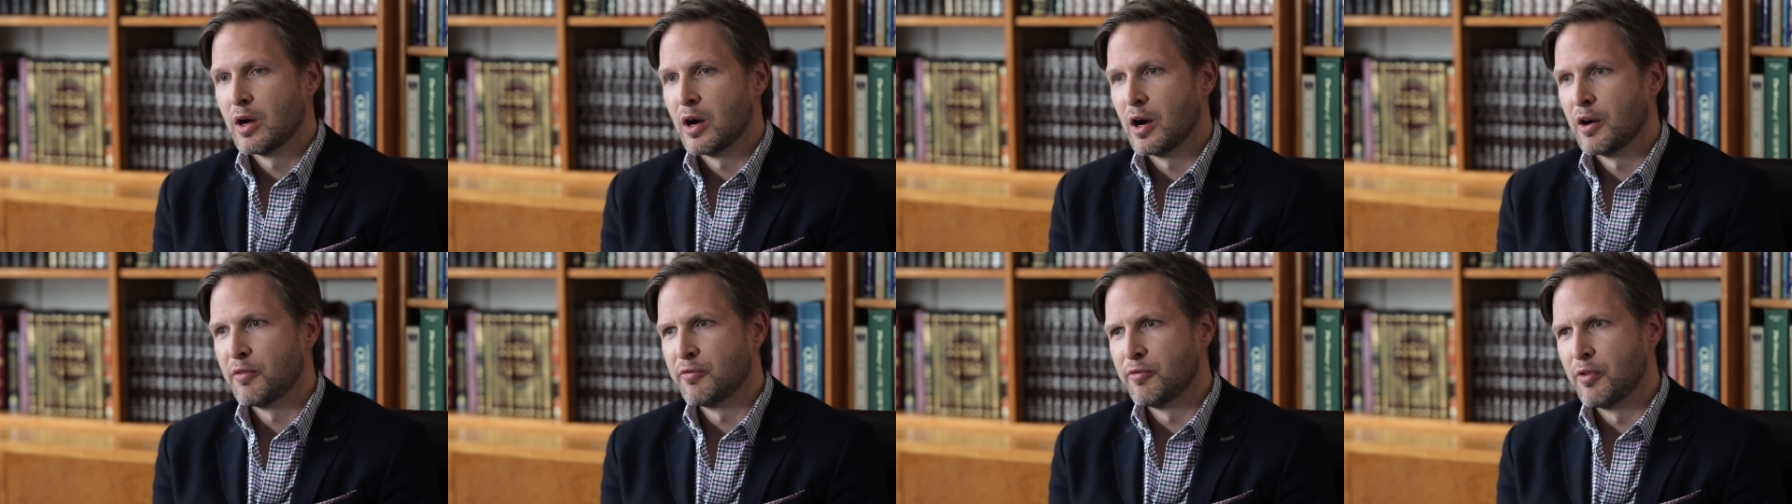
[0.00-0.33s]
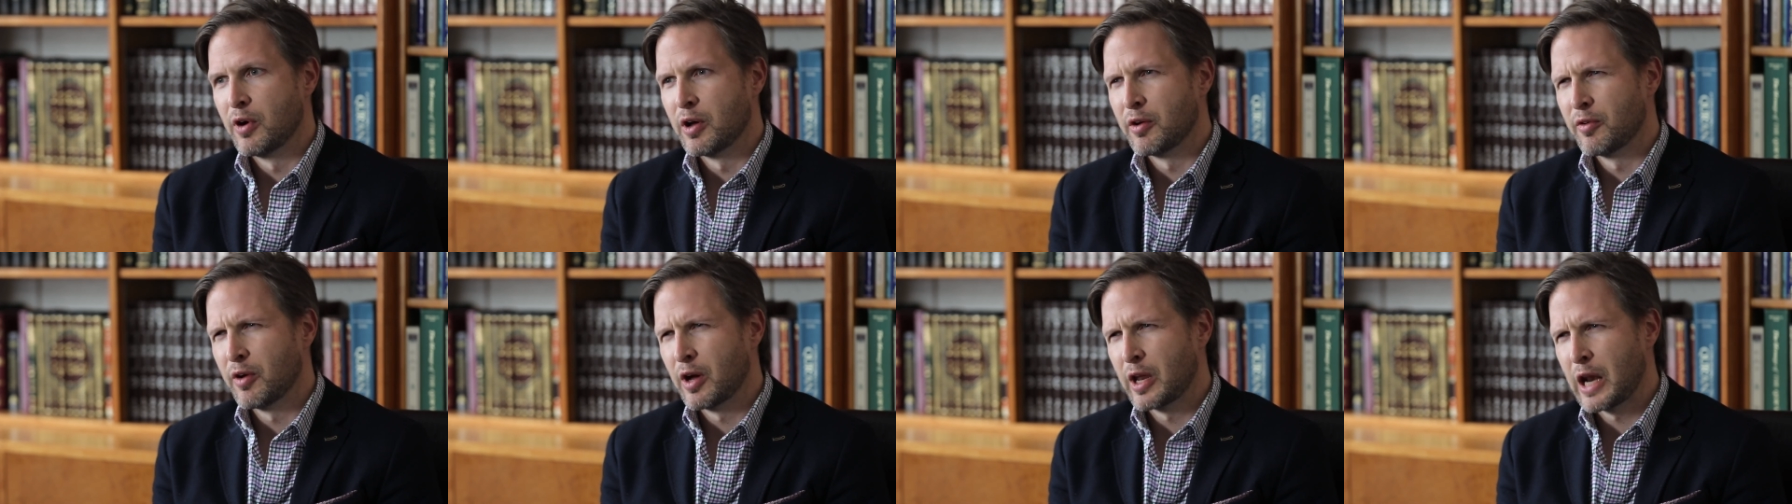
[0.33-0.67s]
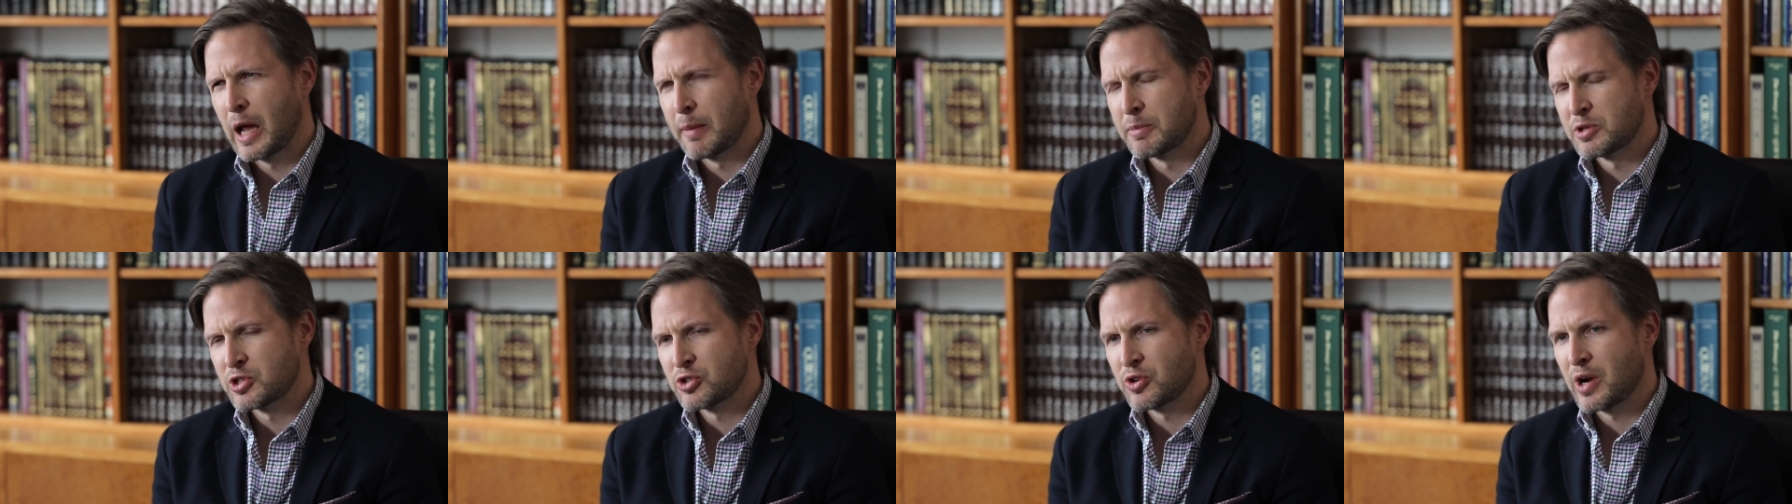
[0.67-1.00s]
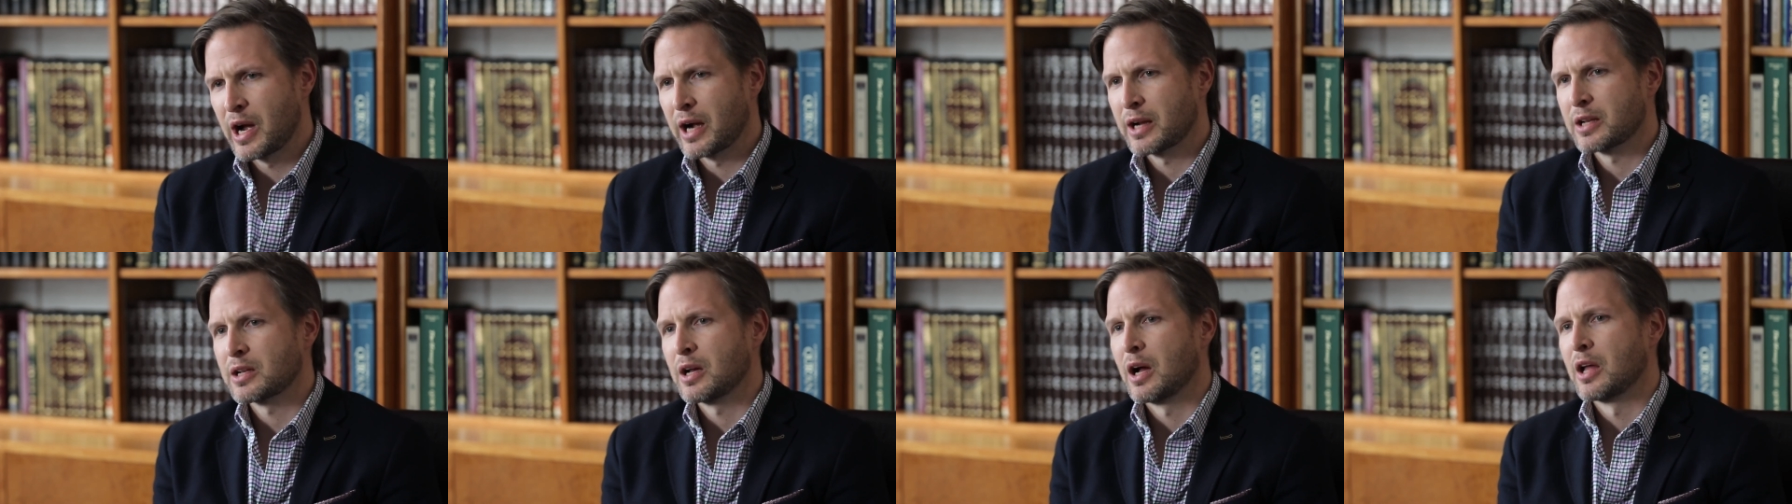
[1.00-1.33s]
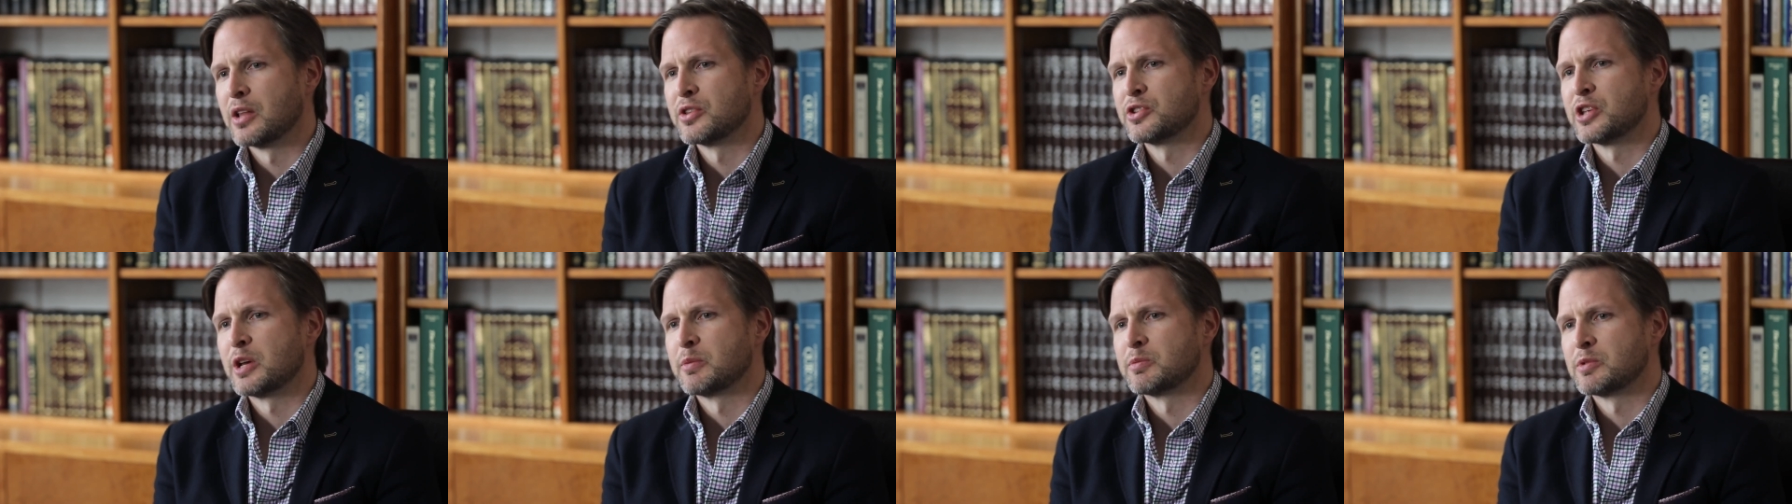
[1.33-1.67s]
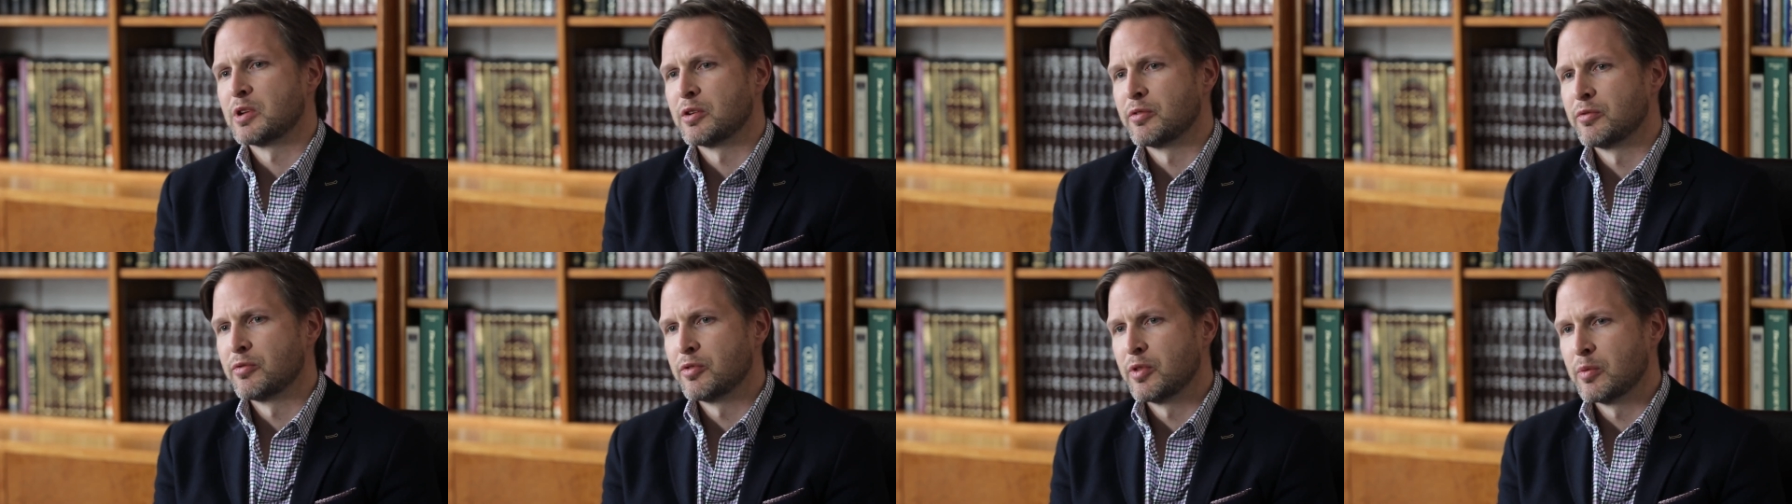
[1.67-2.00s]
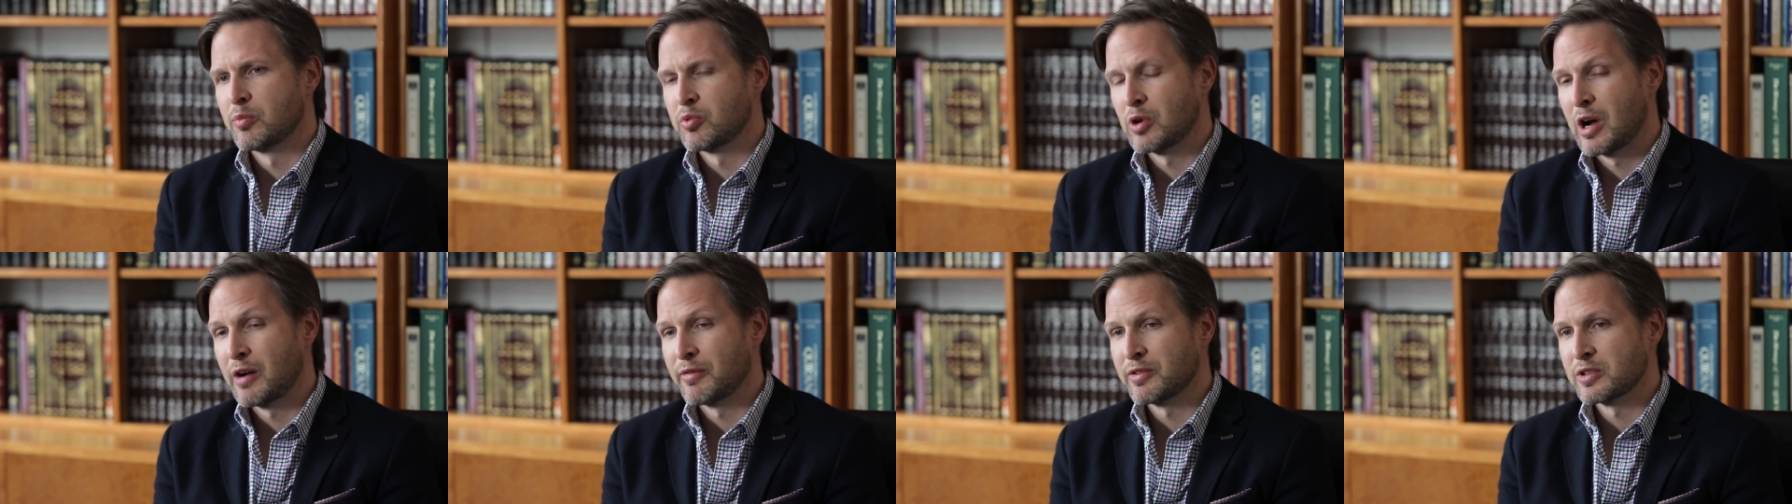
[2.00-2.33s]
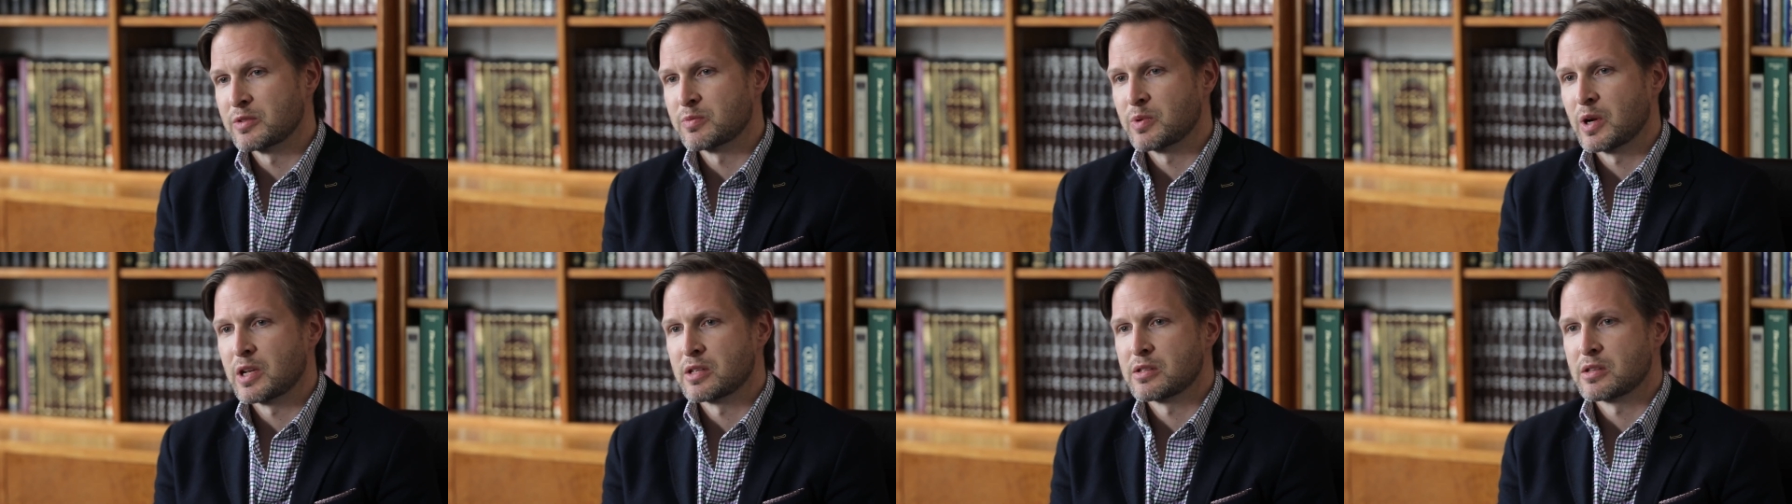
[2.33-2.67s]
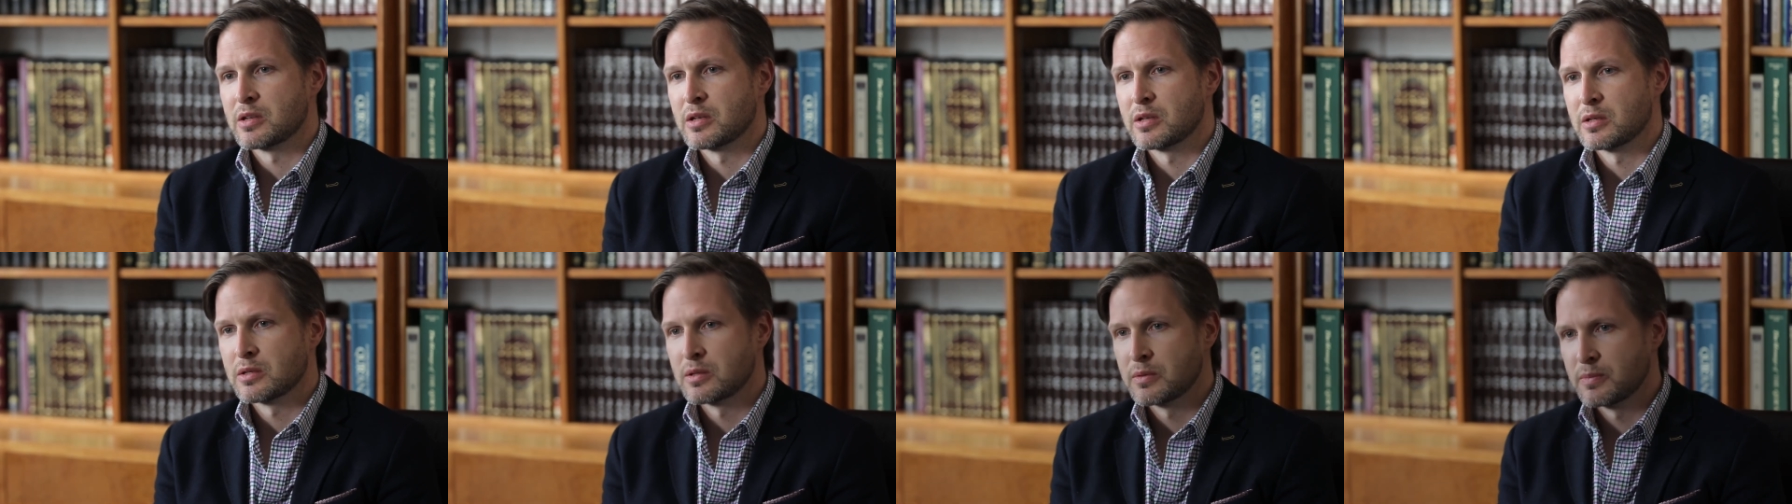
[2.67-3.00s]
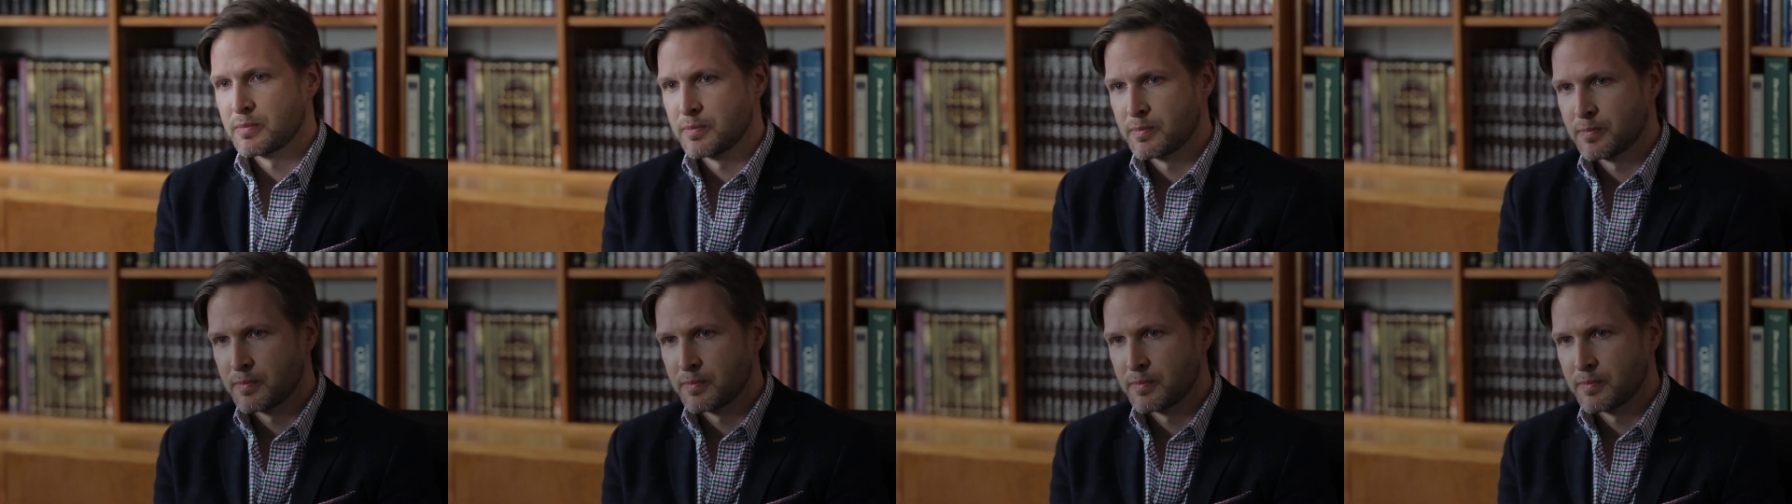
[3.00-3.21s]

of an abstract concept of the Prophet's precedent.